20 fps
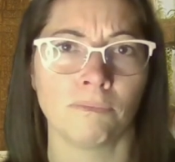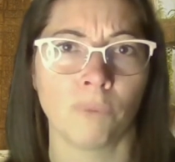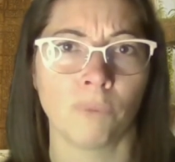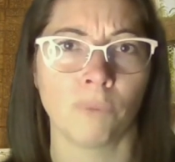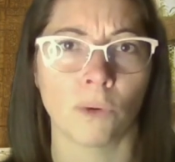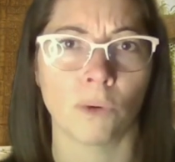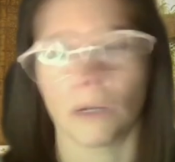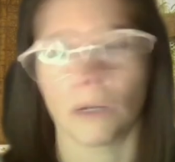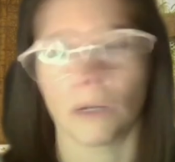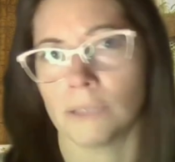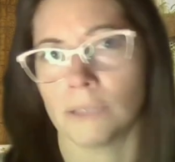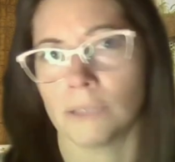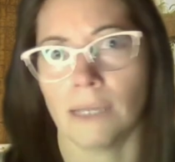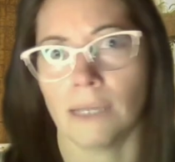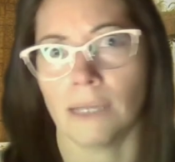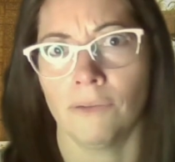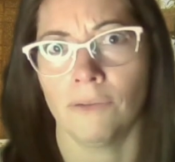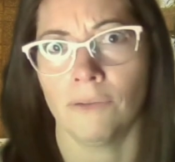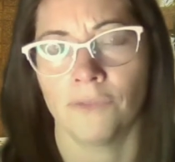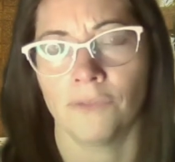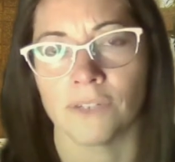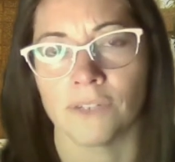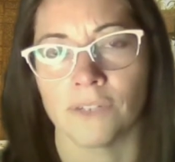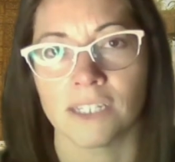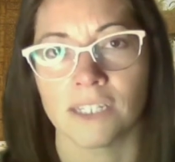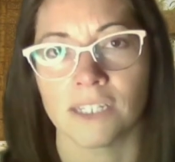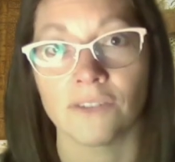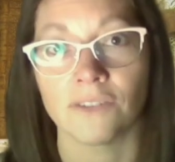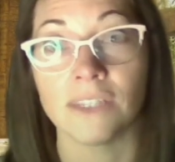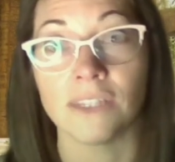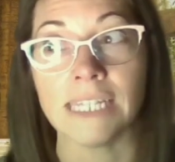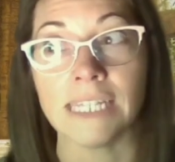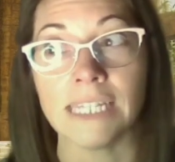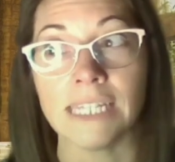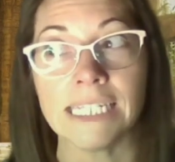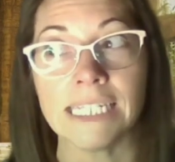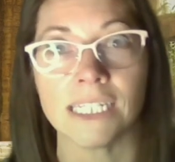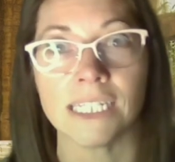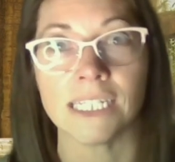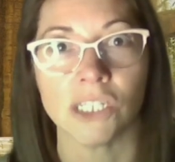poor ghosts out for stuff that they
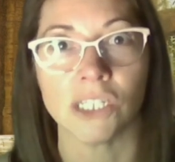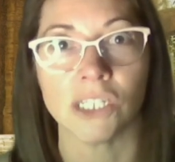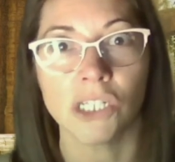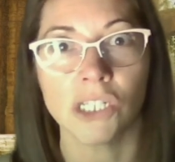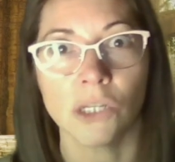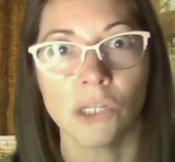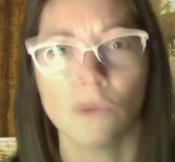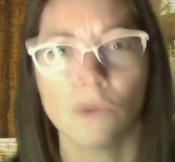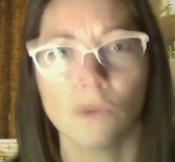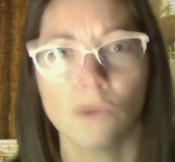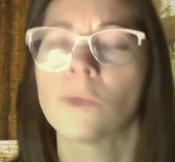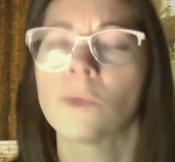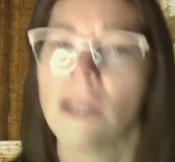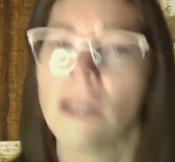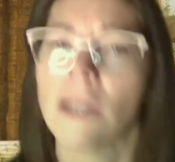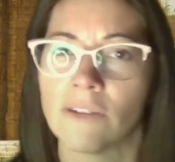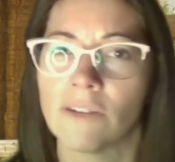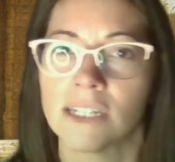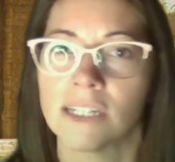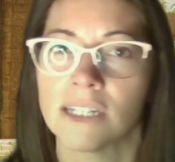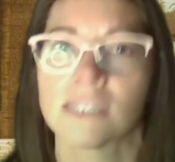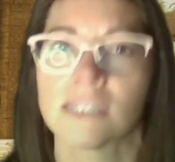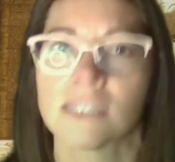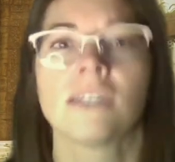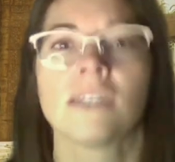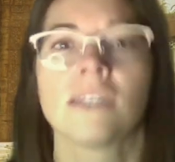didn't do or whatever it is.